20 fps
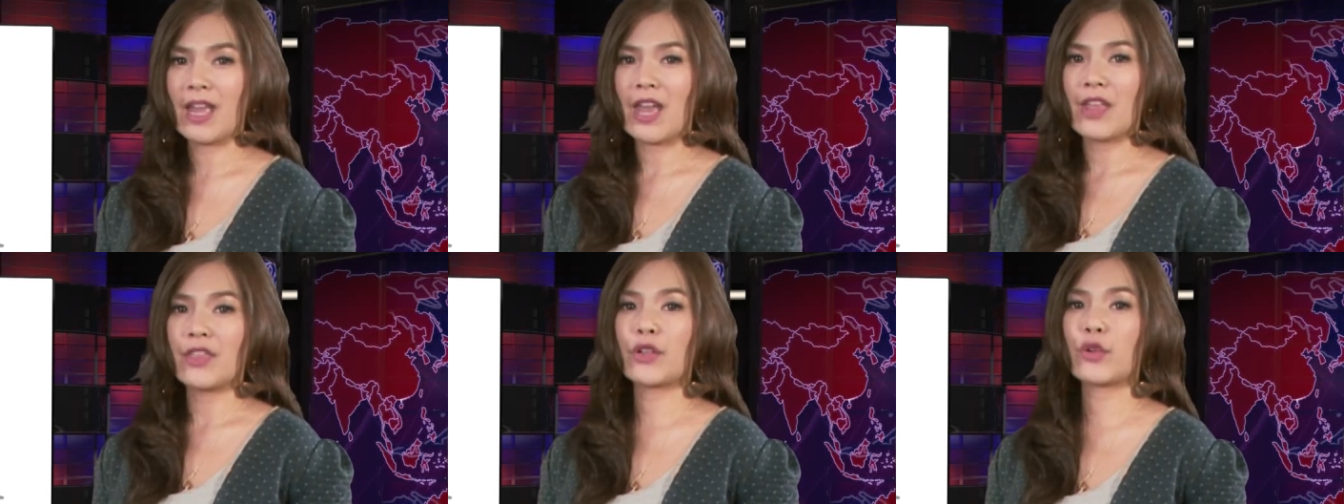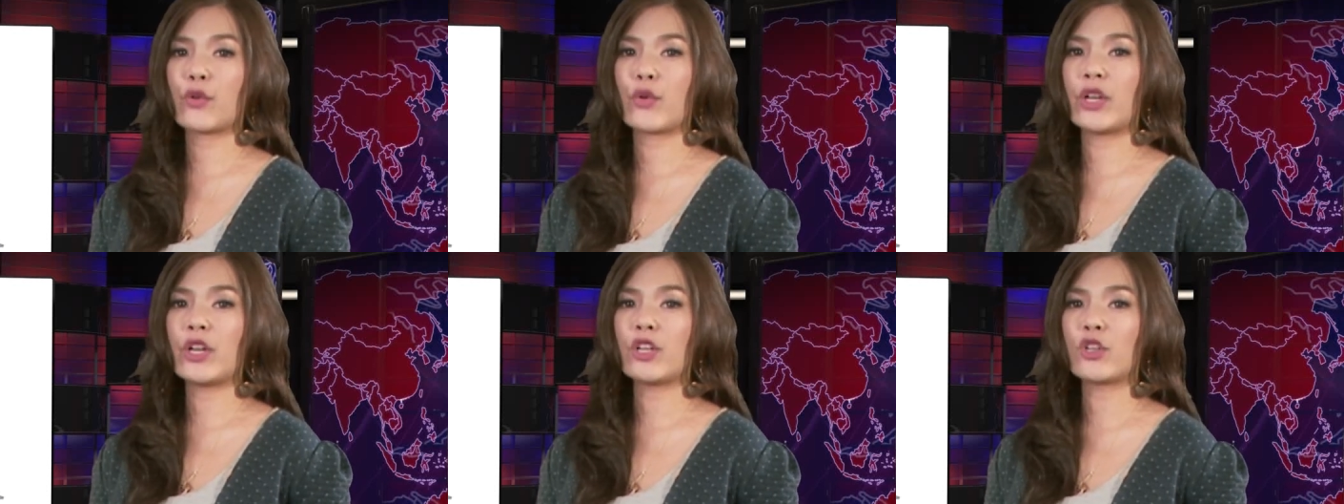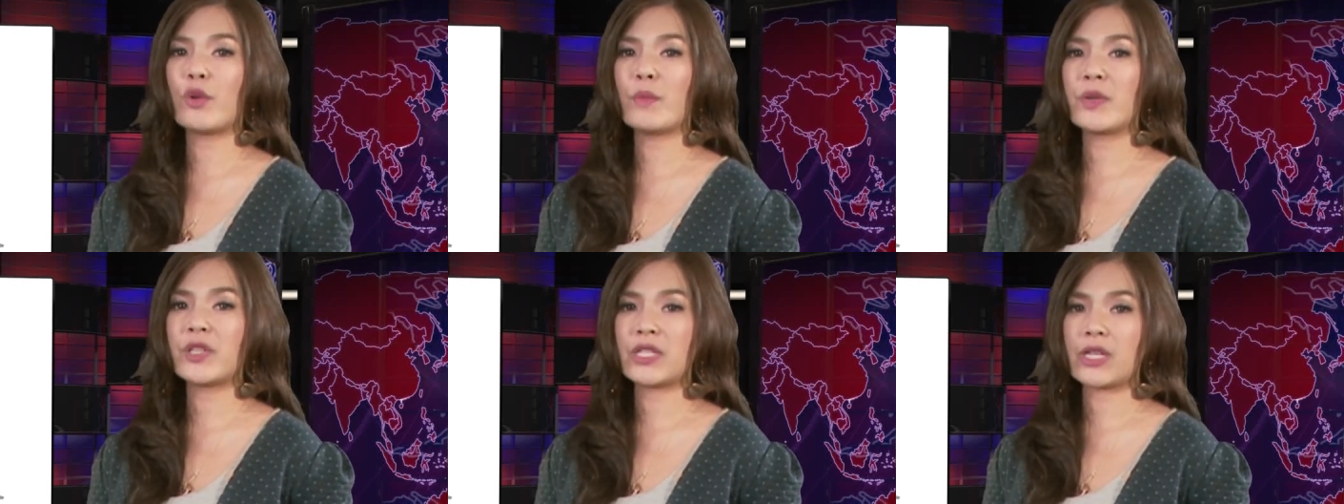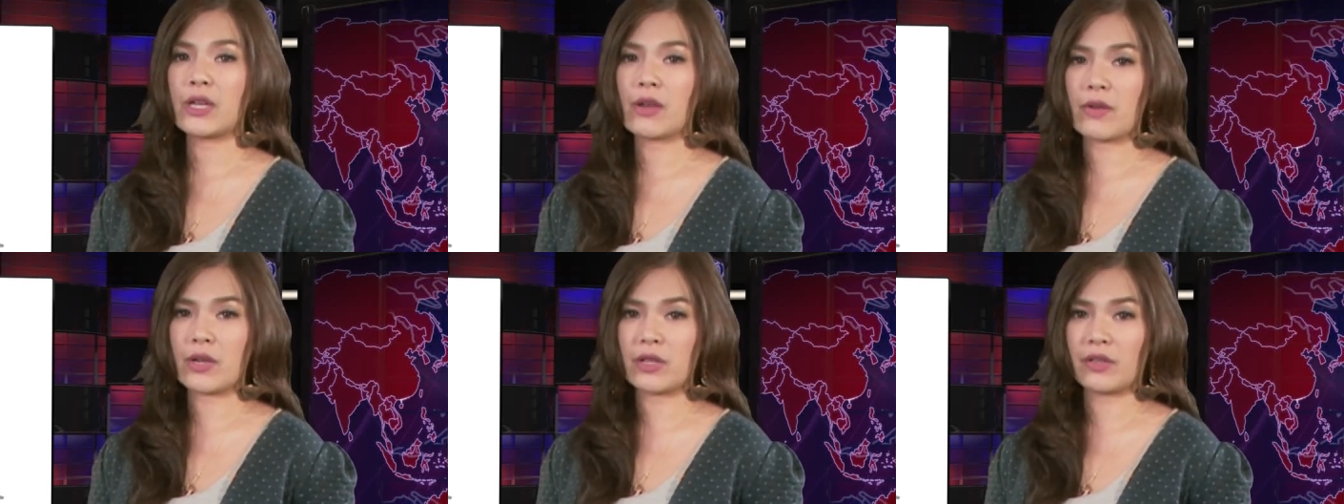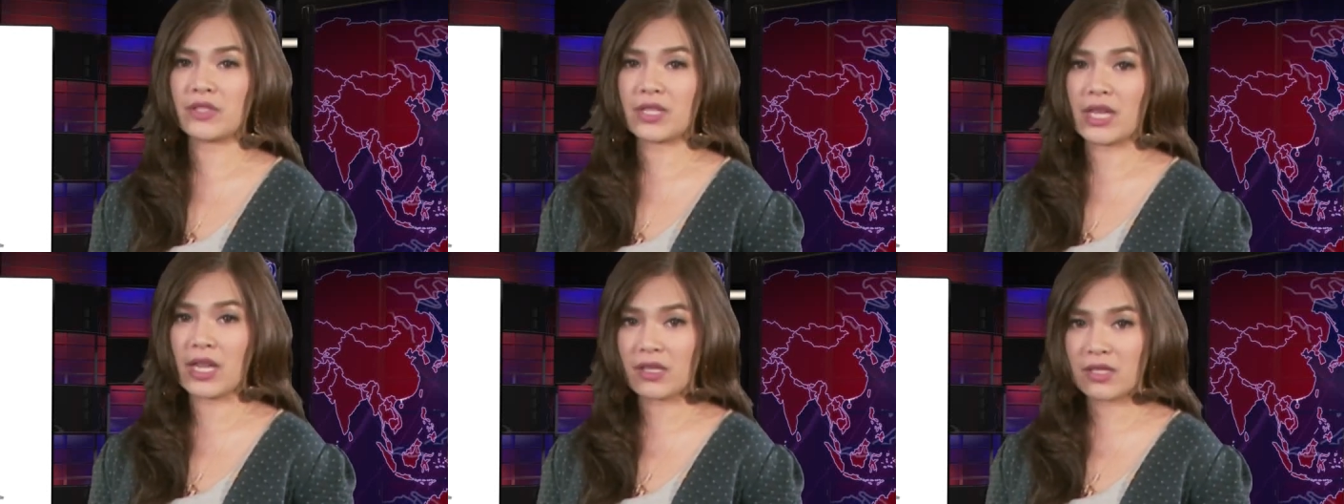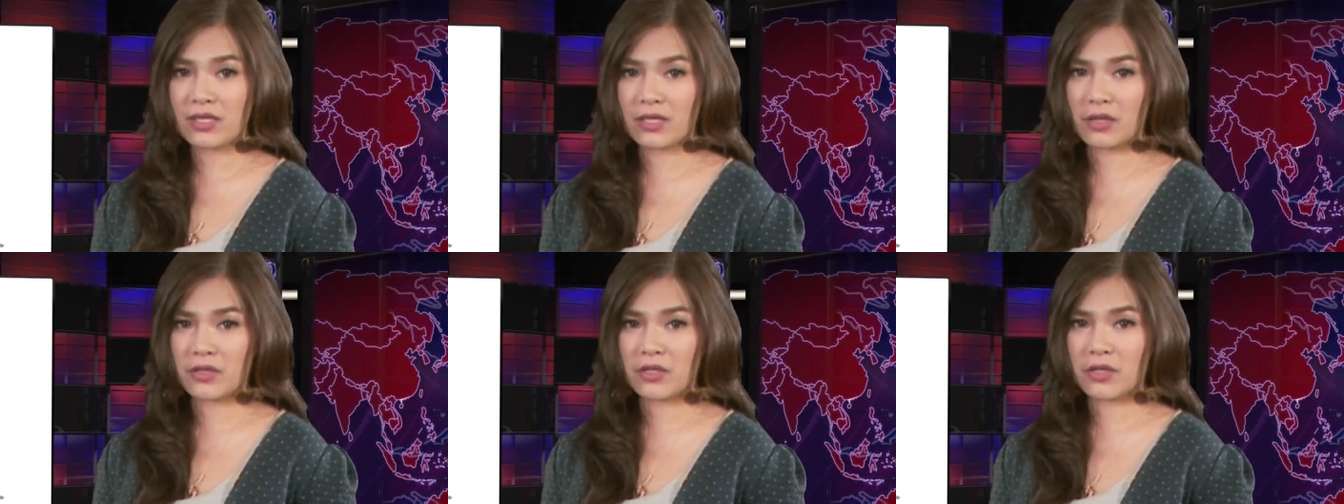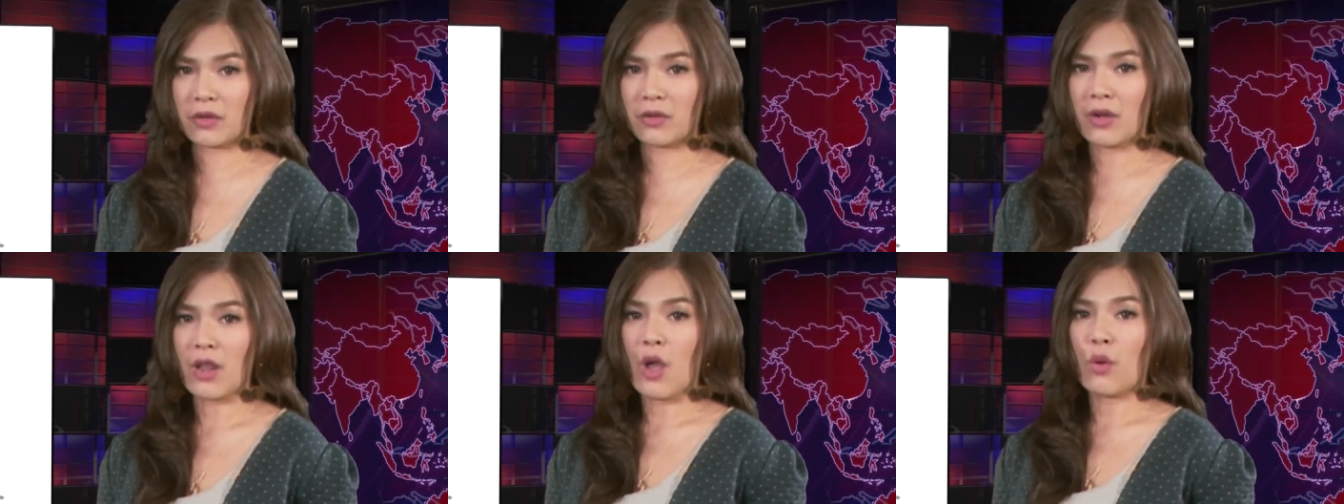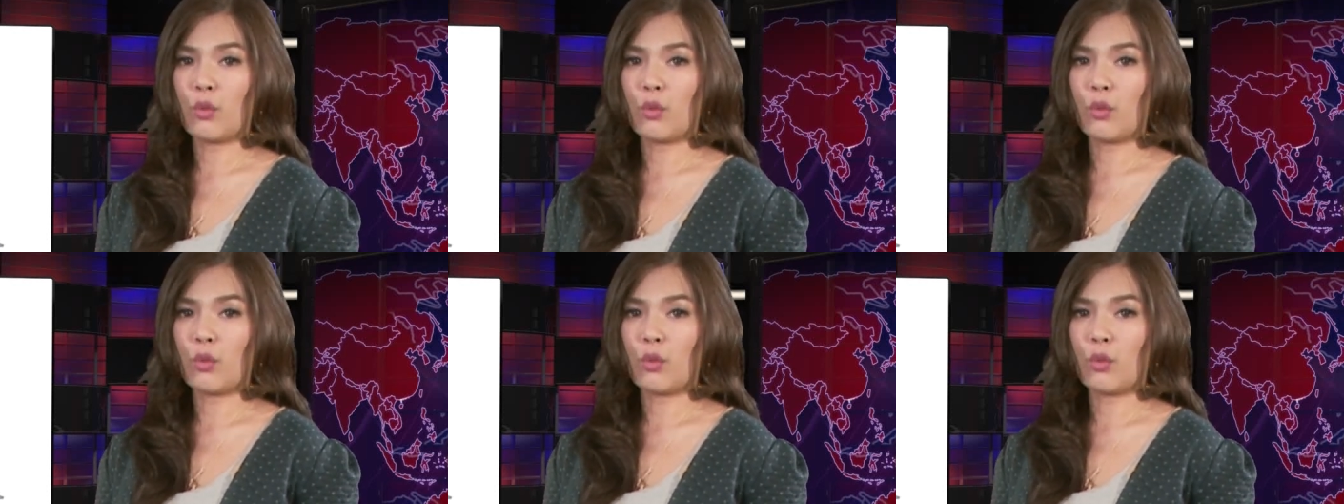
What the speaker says: the Critical Materials Institute